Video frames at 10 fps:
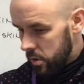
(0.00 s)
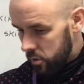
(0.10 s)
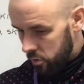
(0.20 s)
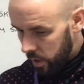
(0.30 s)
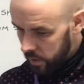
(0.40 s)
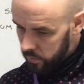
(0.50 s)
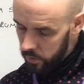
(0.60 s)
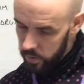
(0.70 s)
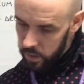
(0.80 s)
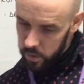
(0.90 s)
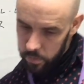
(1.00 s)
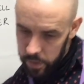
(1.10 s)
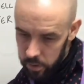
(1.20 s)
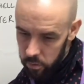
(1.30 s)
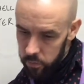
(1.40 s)
are transferred into the
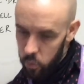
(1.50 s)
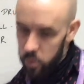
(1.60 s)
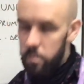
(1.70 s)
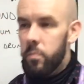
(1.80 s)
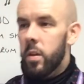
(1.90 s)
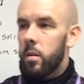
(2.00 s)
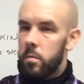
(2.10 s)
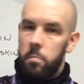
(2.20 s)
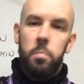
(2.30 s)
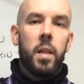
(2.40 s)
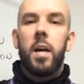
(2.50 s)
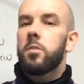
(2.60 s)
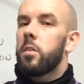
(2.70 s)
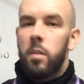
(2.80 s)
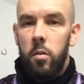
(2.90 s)
microphone, blasted